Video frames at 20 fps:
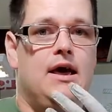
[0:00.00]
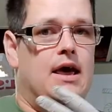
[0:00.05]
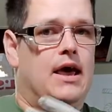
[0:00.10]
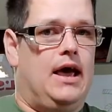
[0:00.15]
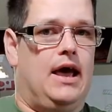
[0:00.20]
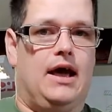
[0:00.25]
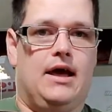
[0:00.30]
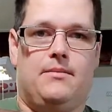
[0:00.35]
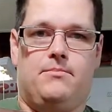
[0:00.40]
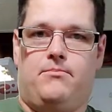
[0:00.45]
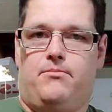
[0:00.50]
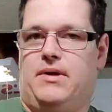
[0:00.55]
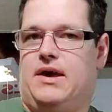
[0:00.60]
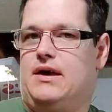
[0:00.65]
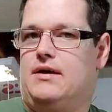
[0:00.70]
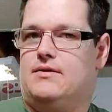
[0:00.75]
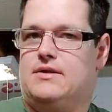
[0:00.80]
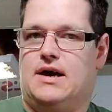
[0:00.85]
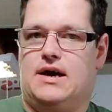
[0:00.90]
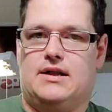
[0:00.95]
and being
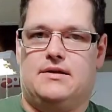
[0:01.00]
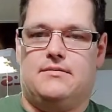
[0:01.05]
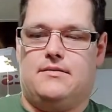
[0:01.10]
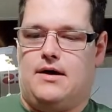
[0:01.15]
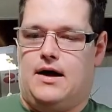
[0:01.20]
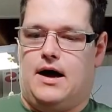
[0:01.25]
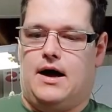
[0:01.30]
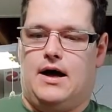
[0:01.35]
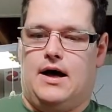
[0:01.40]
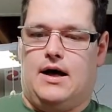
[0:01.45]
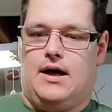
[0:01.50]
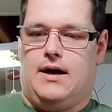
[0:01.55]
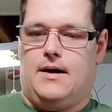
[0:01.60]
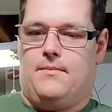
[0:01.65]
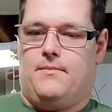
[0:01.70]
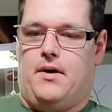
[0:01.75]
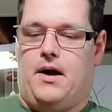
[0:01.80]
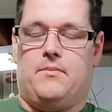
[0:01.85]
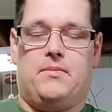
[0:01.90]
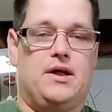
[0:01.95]
that
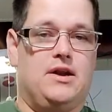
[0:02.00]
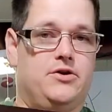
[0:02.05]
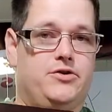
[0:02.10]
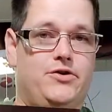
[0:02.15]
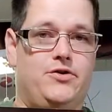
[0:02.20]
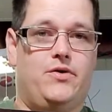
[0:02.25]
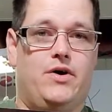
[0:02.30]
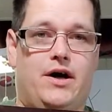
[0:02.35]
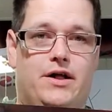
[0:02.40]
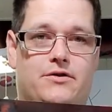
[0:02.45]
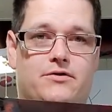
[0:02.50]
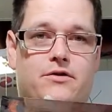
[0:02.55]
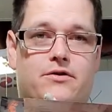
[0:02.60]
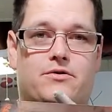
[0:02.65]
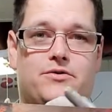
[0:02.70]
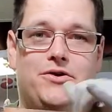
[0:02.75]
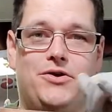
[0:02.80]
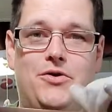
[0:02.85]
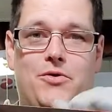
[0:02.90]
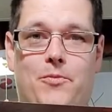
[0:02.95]
I'm going to do a little
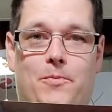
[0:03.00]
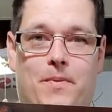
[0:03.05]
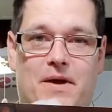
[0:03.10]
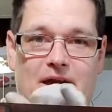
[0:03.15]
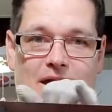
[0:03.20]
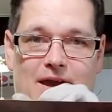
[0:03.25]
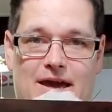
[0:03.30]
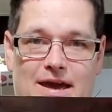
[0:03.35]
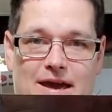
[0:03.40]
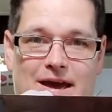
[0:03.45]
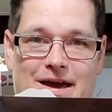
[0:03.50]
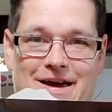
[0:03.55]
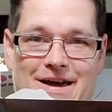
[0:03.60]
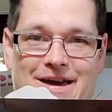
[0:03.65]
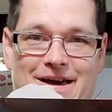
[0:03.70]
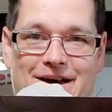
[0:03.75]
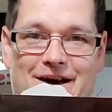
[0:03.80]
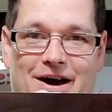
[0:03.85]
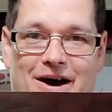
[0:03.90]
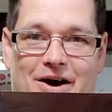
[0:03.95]
UP
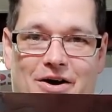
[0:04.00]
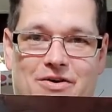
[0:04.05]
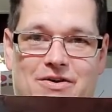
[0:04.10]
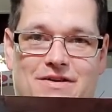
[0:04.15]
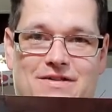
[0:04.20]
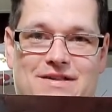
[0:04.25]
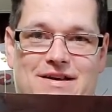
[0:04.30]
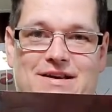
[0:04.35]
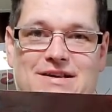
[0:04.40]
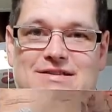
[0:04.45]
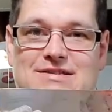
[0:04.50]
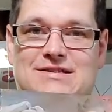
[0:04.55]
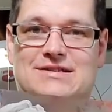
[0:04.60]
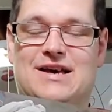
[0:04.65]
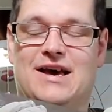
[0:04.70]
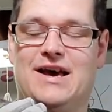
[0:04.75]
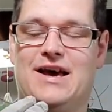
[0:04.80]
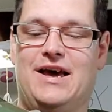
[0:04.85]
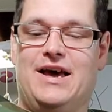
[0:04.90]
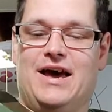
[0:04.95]
out of this,
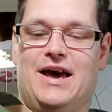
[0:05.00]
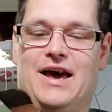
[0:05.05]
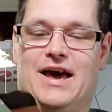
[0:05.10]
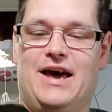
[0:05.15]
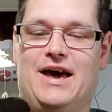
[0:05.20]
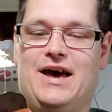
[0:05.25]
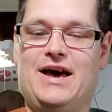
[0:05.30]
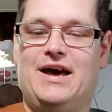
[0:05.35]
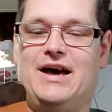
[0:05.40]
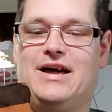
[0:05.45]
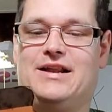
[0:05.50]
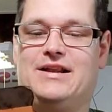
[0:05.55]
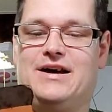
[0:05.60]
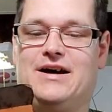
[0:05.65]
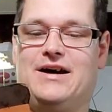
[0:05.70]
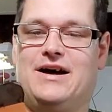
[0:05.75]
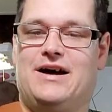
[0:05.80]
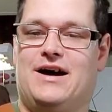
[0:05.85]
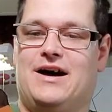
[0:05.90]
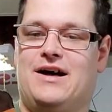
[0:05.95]
and
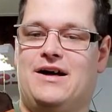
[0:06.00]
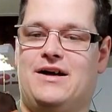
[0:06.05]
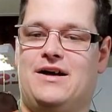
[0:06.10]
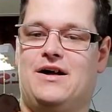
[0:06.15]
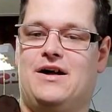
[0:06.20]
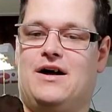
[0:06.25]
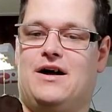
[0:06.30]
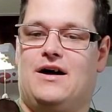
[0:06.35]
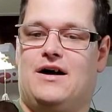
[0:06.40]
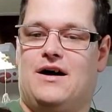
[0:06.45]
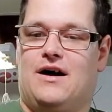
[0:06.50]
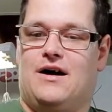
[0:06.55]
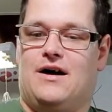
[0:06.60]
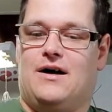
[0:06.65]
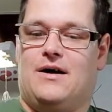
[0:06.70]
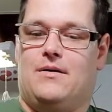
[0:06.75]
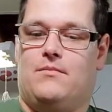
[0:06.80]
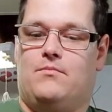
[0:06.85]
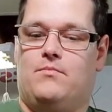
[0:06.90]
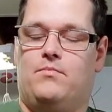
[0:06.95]

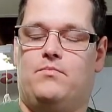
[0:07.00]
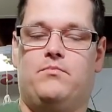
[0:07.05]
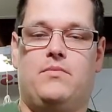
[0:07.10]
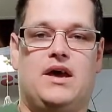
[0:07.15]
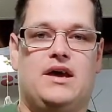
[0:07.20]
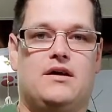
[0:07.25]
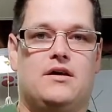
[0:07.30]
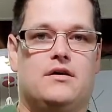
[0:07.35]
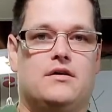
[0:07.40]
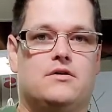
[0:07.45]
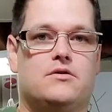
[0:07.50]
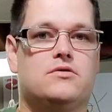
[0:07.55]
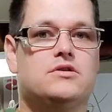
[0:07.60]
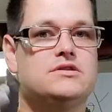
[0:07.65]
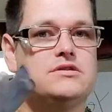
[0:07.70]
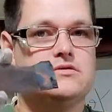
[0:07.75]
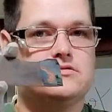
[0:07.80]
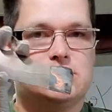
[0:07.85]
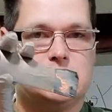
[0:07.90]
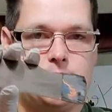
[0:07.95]
make a
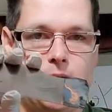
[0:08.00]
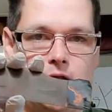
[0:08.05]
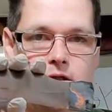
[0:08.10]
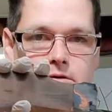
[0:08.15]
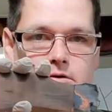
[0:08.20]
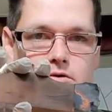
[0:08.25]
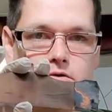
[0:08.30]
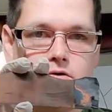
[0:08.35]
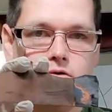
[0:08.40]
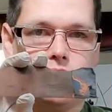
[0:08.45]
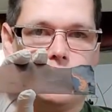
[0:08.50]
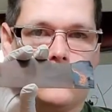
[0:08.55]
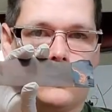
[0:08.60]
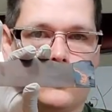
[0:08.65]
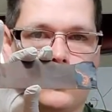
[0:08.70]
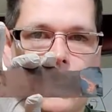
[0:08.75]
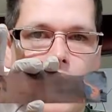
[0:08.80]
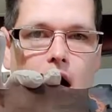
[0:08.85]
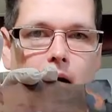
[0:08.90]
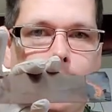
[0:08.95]
small little
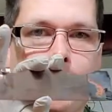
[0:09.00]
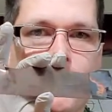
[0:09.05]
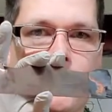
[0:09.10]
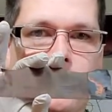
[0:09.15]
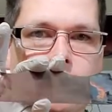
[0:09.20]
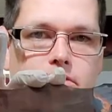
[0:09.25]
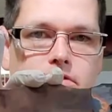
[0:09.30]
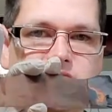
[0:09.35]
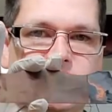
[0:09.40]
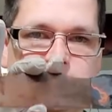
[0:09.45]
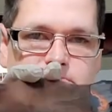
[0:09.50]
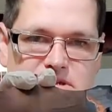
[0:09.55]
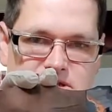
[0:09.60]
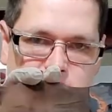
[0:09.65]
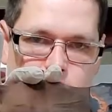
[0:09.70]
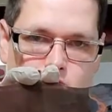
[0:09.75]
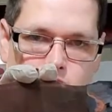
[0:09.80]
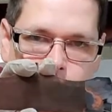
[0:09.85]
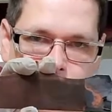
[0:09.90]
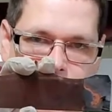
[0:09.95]
copper Christmas
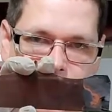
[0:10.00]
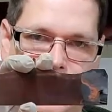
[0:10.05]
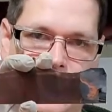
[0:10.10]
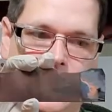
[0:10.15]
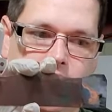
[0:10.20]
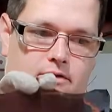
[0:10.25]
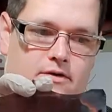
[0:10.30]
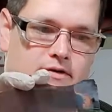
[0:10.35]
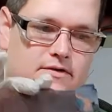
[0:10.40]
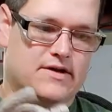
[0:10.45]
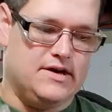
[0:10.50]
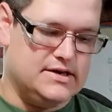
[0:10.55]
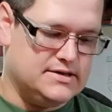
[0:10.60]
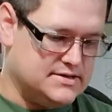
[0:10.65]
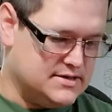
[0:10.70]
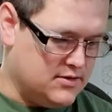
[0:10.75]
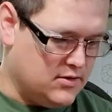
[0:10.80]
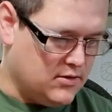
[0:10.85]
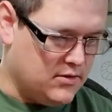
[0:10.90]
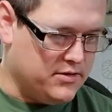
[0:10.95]
ornament out of this
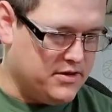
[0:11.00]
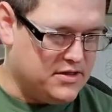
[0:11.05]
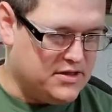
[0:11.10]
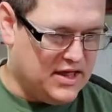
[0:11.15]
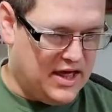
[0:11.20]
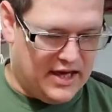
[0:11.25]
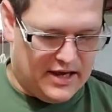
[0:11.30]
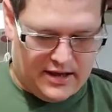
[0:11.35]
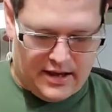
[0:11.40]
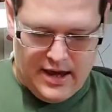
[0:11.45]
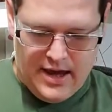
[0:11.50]
little thing.